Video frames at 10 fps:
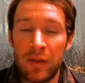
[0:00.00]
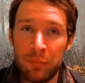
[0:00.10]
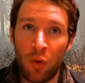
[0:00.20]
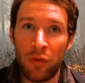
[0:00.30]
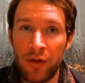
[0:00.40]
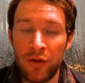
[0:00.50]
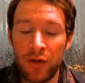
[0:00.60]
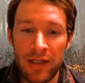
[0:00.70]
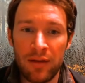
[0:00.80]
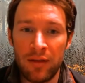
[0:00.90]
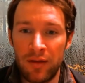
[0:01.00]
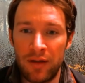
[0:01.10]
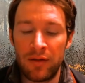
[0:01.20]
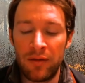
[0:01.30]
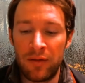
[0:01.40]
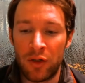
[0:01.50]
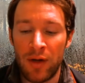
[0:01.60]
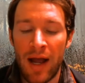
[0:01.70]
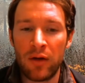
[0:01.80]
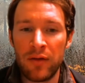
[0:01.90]
both underneath the
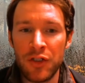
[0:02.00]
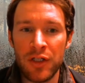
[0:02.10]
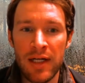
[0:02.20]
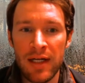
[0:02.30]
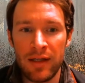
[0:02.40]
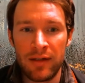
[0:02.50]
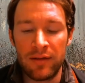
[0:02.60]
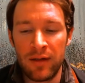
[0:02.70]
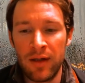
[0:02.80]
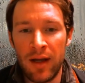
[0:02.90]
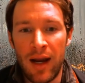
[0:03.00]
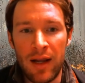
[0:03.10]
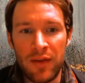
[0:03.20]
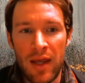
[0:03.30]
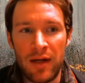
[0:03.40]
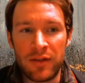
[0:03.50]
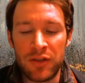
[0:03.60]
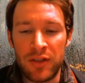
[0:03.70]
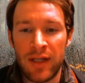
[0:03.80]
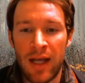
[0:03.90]
crown of the tree and then
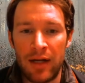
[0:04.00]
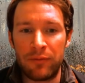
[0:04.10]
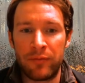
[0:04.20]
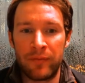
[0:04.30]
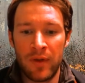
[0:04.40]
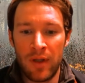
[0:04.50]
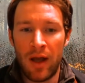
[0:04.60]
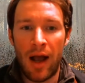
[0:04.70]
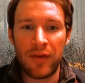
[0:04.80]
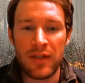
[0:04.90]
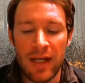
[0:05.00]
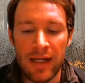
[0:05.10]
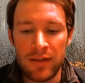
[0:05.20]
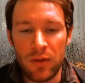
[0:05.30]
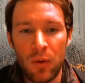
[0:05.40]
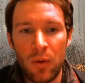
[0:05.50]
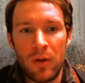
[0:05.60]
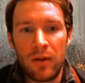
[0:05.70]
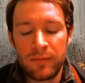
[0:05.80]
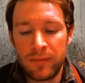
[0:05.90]
just kind of on the site as a
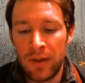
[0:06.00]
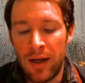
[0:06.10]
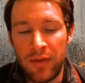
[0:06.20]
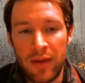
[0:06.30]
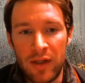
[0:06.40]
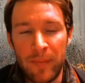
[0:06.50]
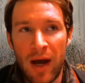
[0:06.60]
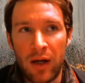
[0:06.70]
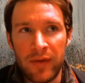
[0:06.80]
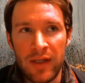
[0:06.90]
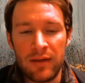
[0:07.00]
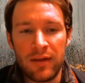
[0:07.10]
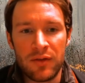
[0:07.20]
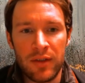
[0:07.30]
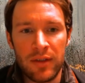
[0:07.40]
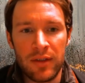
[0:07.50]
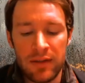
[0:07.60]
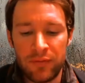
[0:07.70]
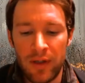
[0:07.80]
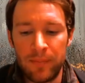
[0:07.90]
whole, and then the amount of heat that's released
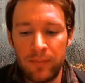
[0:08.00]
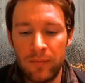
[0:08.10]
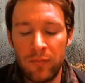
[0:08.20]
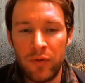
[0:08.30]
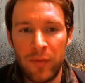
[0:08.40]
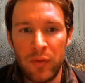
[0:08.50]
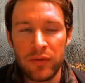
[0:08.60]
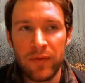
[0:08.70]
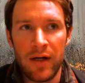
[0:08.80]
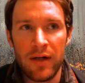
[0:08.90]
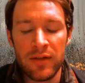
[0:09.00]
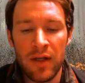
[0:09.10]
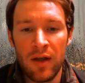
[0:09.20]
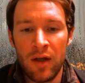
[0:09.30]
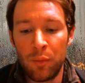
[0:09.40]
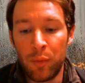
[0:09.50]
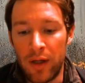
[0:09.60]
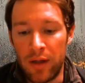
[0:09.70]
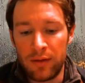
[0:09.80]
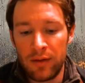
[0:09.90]
from those fires.
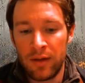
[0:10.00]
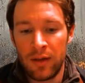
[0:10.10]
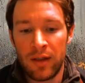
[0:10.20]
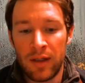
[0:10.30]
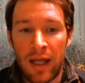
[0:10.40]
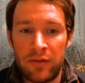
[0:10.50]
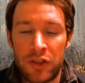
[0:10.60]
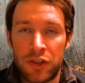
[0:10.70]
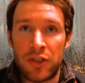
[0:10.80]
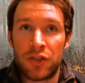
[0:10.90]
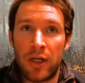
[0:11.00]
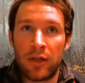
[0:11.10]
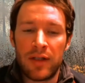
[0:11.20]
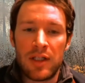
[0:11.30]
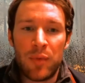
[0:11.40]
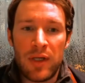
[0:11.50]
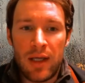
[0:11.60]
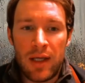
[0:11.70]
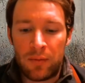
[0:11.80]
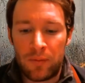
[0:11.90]
But kind of just generally
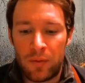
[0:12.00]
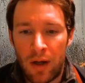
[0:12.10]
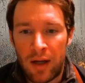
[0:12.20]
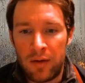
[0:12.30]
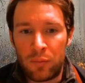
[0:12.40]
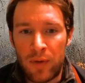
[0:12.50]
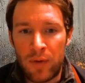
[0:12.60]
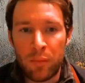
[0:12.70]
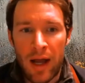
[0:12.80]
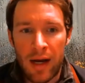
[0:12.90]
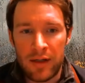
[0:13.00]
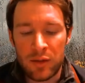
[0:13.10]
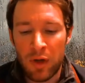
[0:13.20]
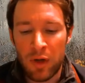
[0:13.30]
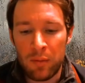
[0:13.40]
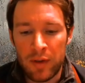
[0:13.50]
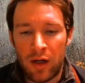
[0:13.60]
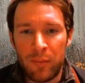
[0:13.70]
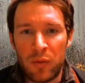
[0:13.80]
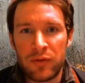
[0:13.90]
speaking, red pine is probably
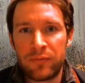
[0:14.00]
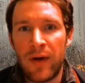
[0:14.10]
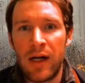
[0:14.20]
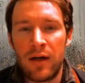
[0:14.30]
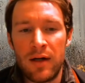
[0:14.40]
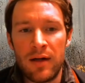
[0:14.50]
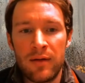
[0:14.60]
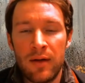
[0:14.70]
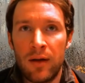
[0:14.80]
our most fire